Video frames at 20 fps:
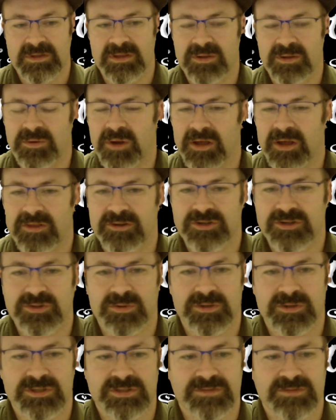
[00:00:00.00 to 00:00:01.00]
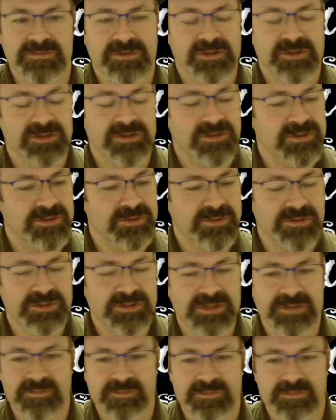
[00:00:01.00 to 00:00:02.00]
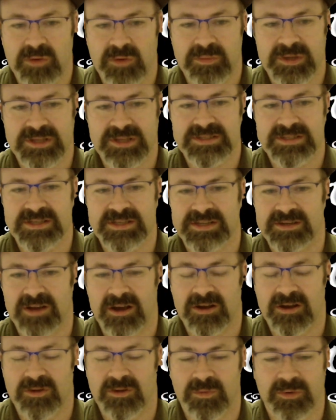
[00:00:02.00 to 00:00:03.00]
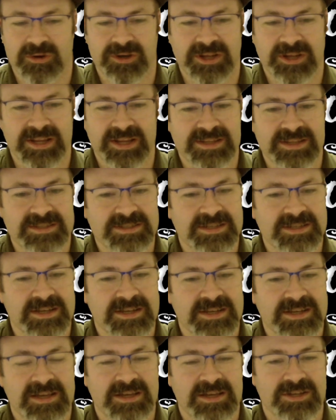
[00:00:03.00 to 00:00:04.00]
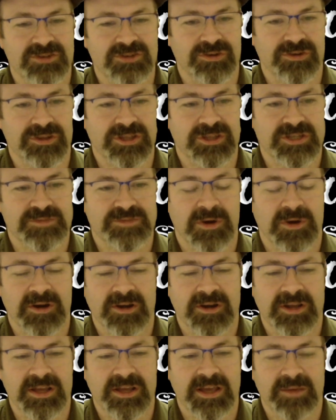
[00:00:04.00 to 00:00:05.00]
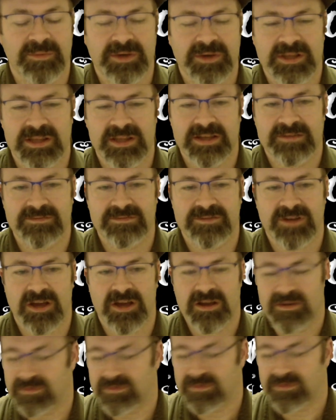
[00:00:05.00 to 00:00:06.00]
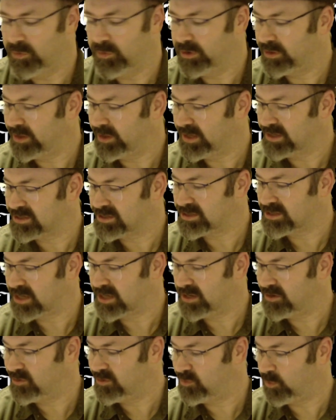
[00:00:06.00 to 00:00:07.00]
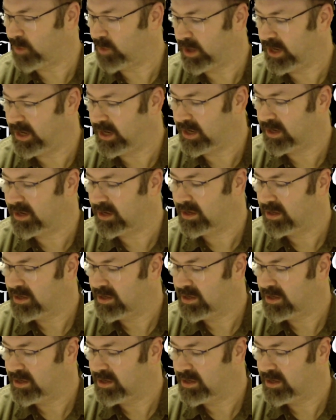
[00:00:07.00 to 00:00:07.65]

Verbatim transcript: There were other sorts of clues and moments and awkwardies during this party, and we left off with a sudden rain